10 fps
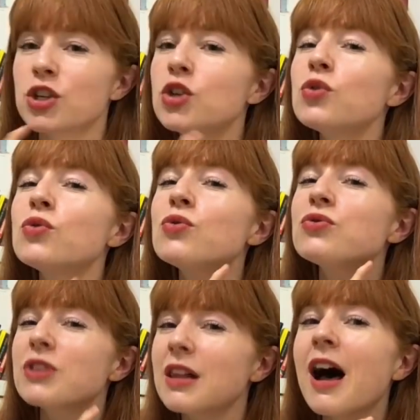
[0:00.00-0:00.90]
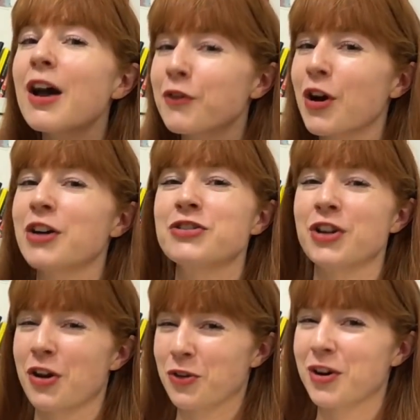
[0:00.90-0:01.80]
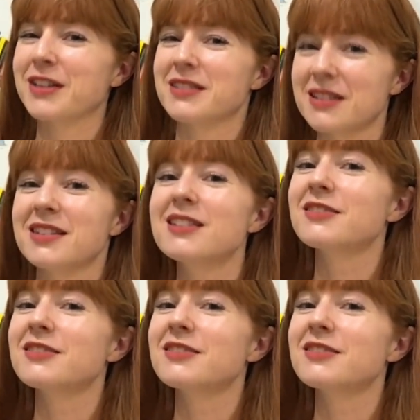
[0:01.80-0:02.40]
Use a lot of caution on Craigslist.